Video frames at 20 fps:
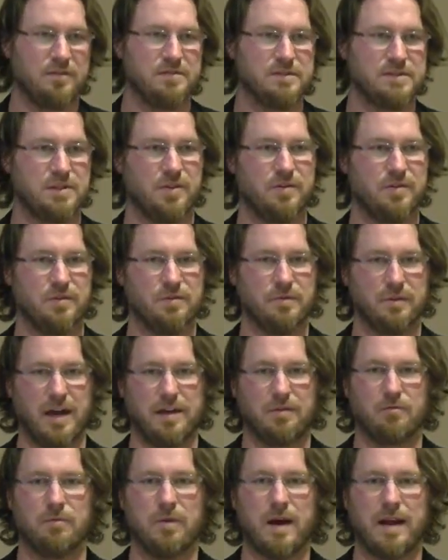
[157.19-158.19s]
So
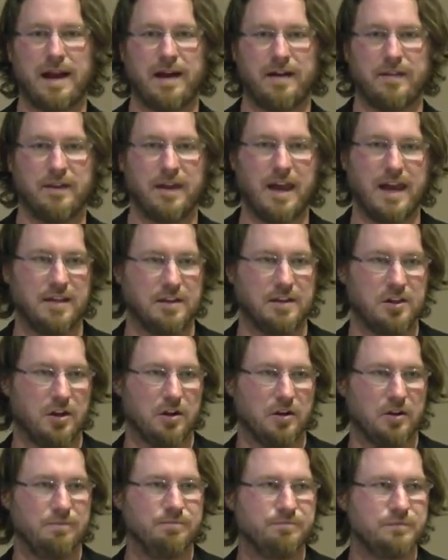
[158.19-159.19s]
like right out of the gate,
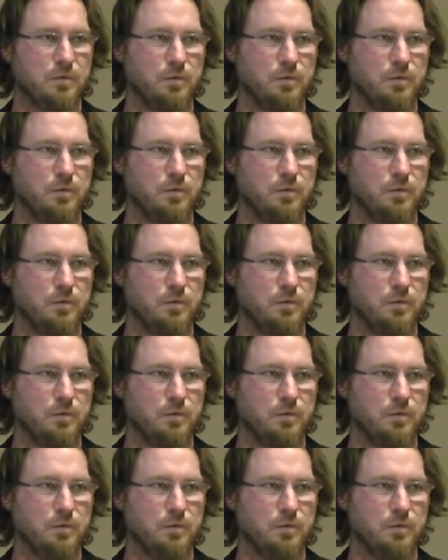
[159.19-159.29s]
you're